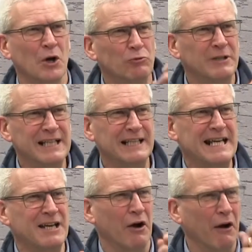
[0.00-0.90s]

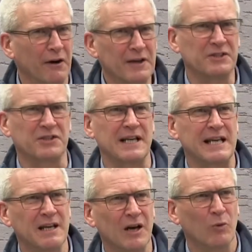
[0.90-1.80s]
really
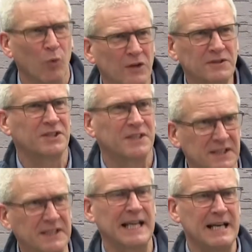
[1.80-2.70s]
earnestly wants to
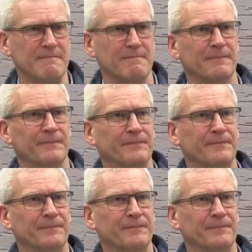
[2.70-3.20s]
see him.